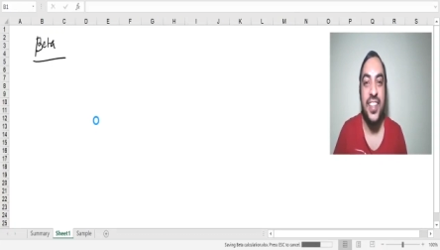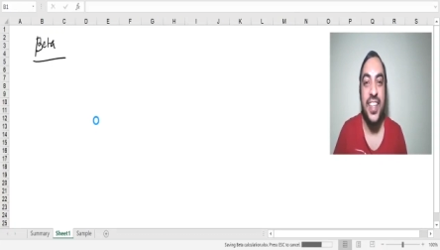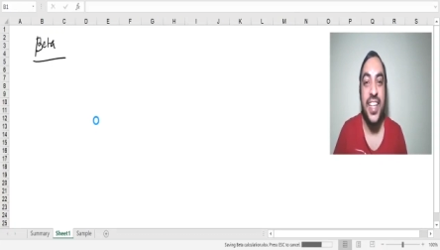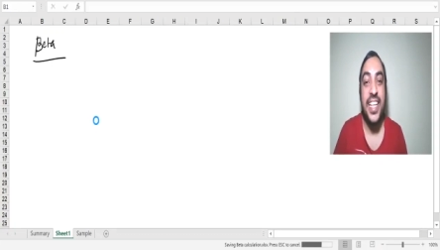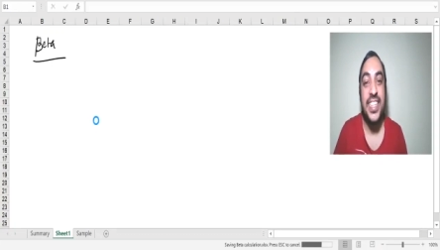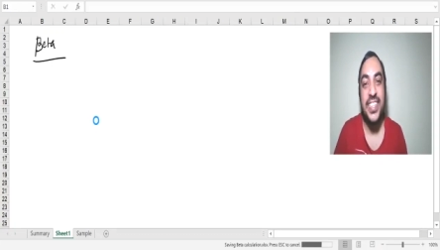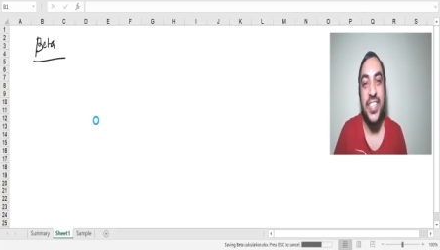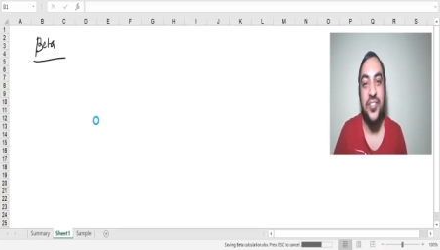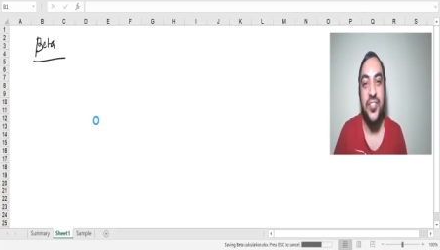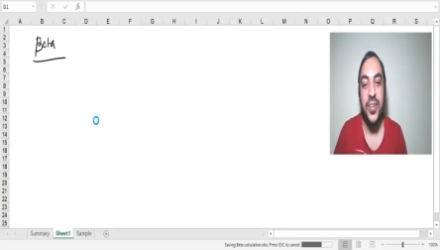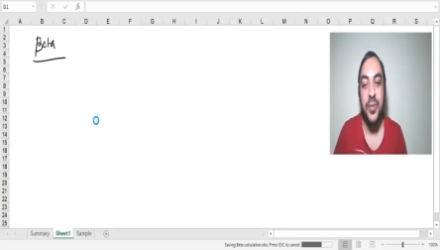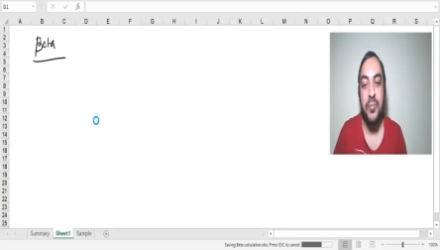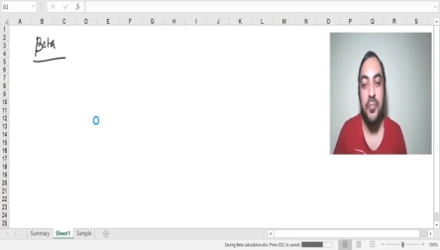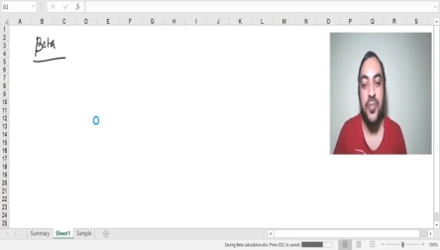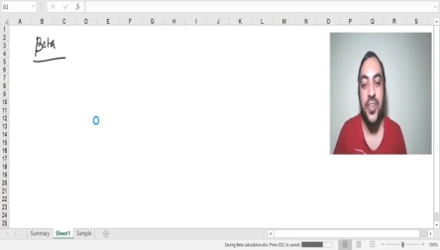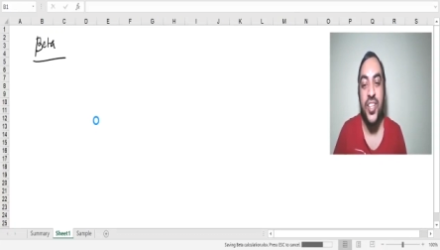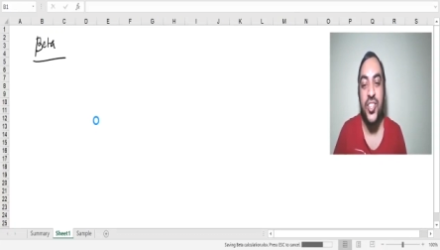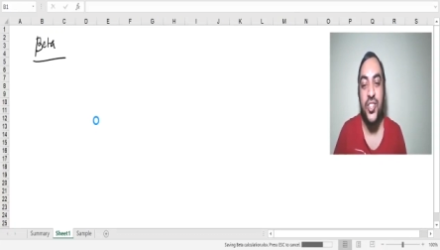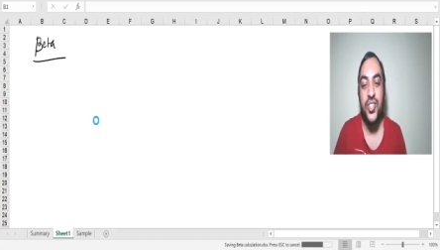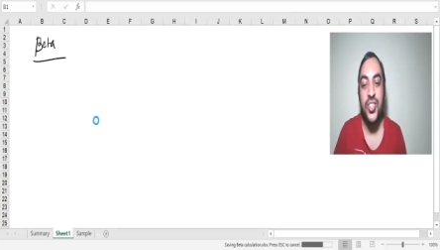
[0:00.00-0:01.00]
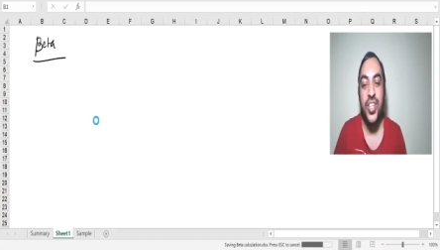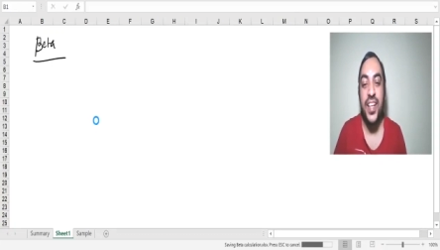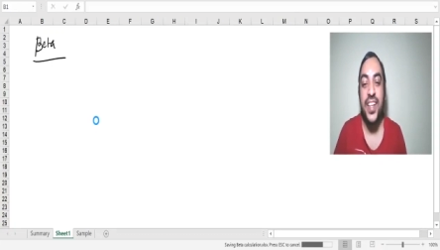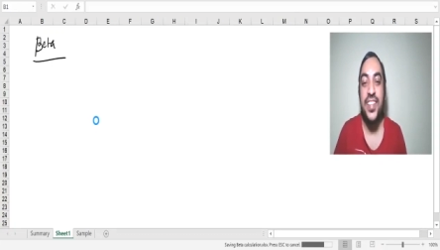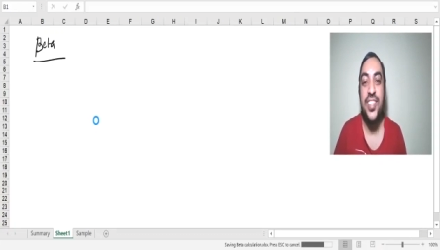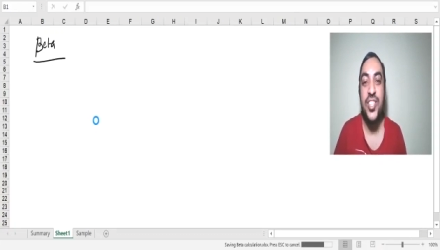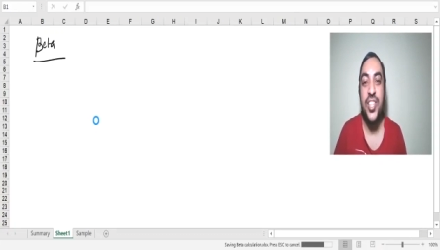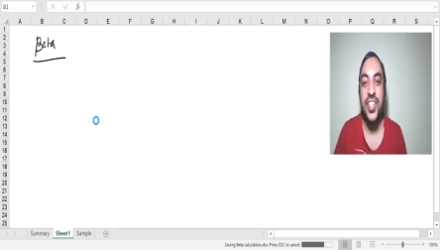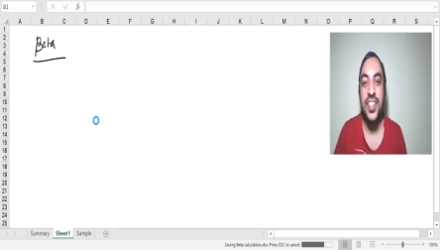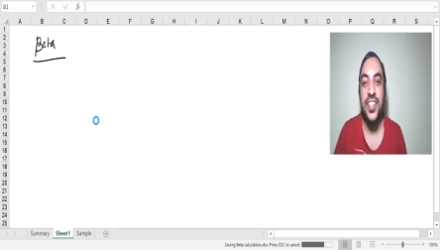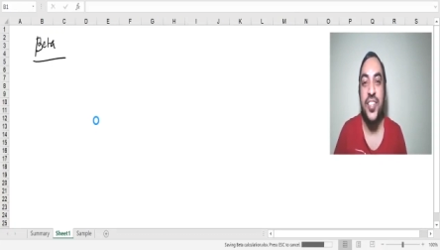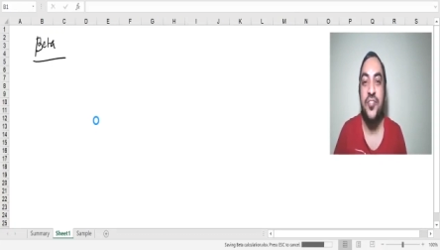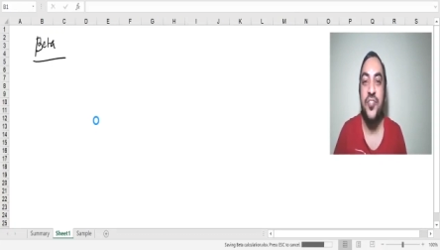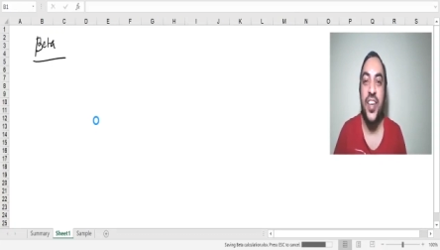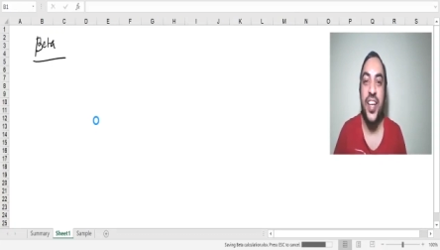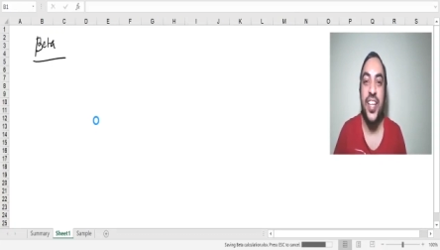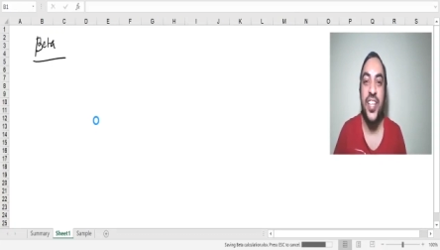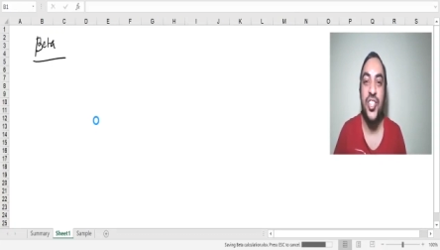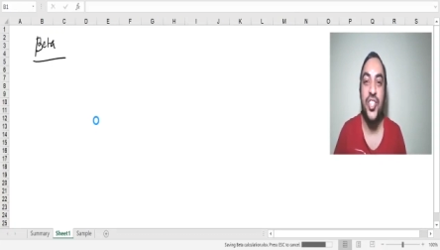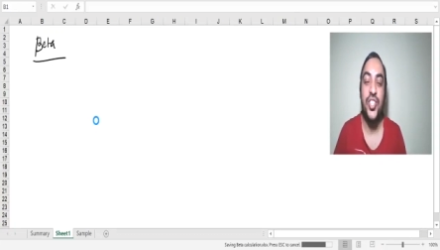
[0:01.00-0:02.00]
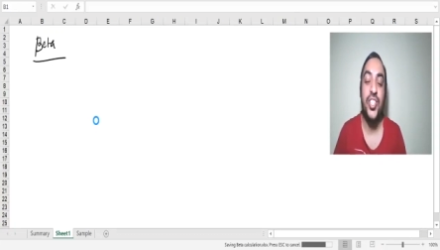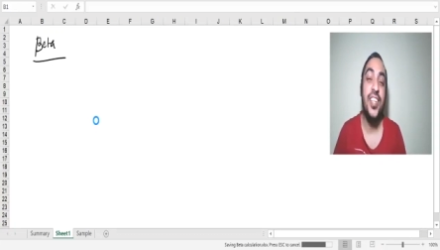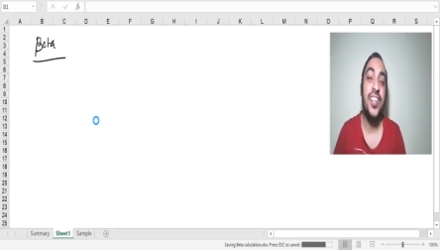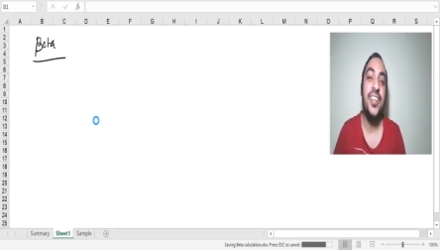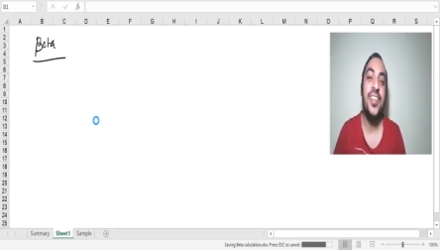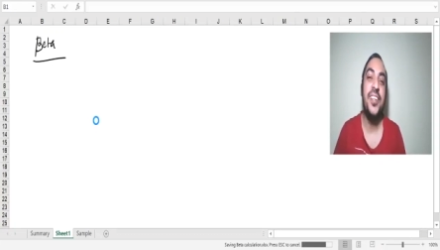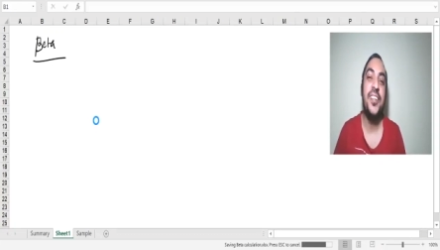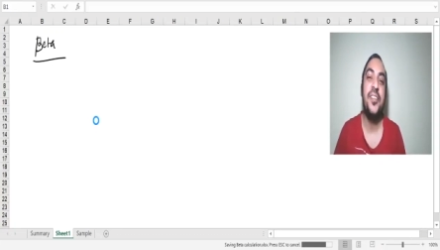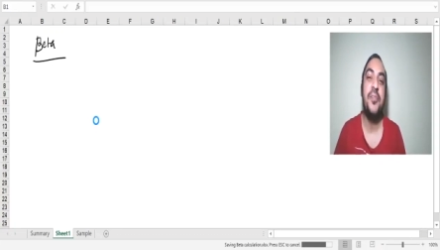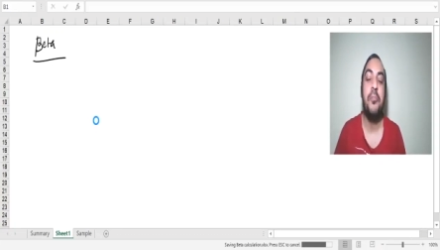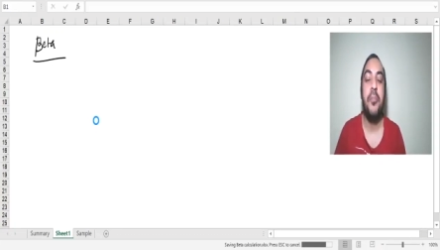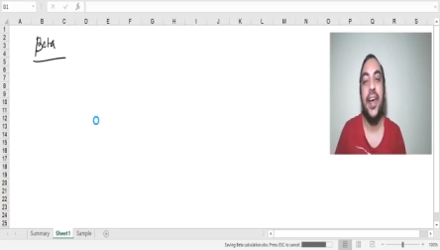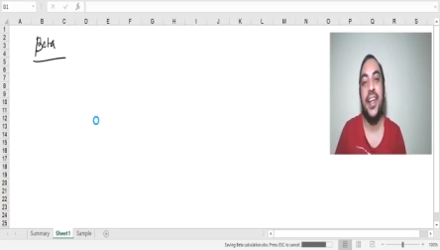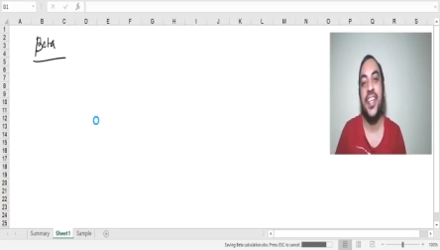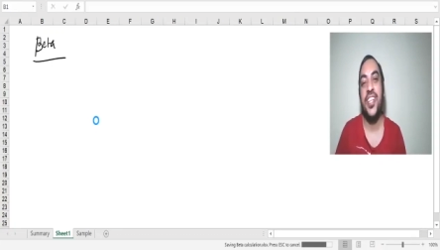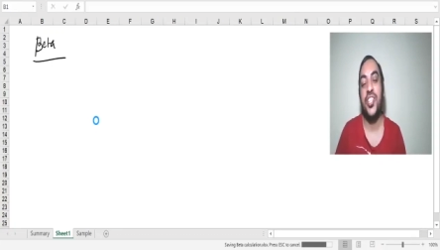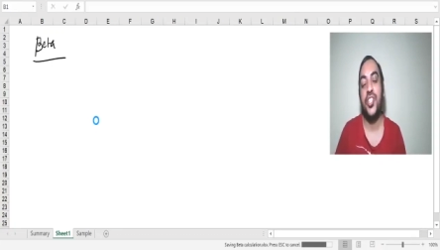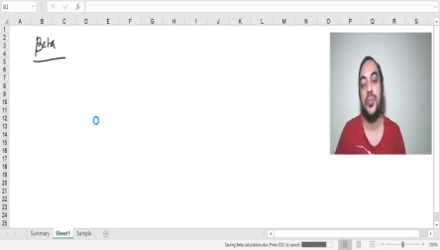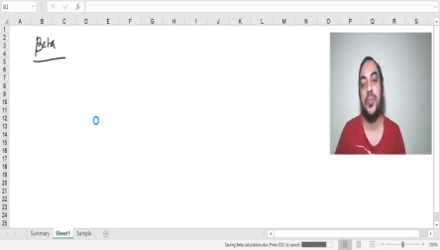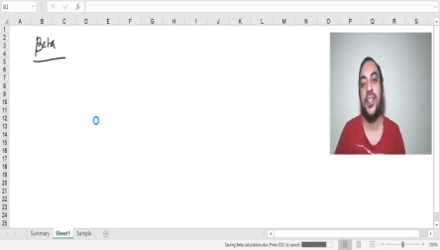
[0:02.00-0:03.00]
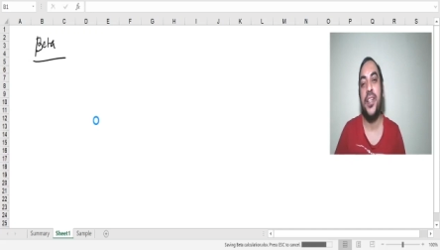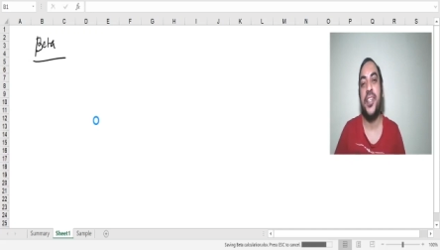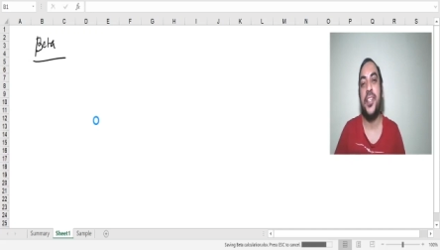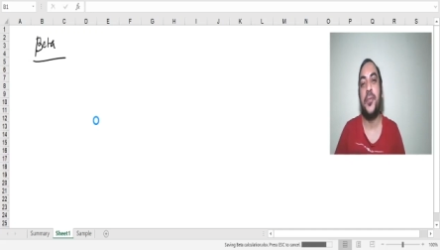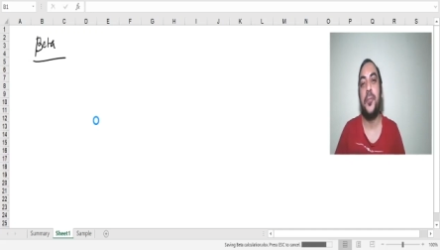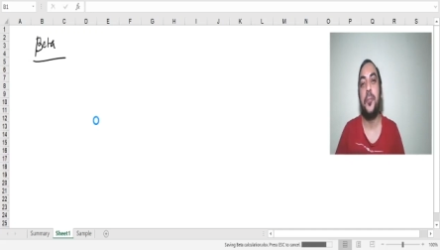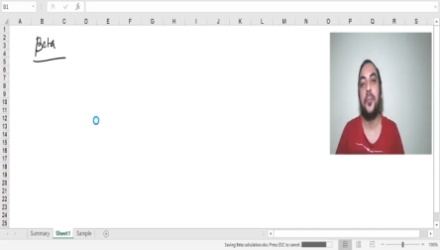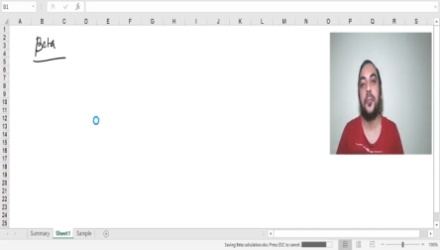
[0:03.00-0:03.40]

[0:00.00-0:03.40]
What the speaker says: SFM Strategic Financial Management.